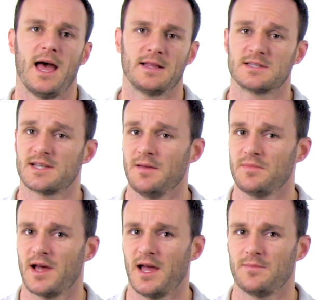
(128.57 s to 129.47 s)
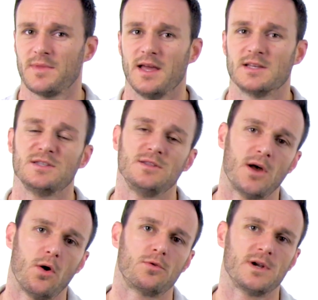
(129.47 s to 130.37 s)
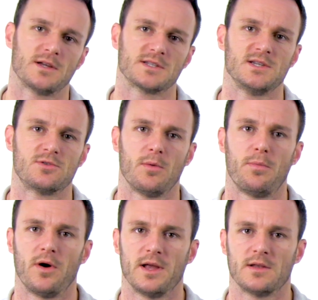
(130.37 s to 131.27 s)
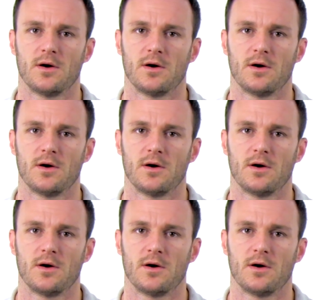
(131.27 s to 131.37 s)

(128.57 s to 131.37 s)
At the same time, there is no real zero point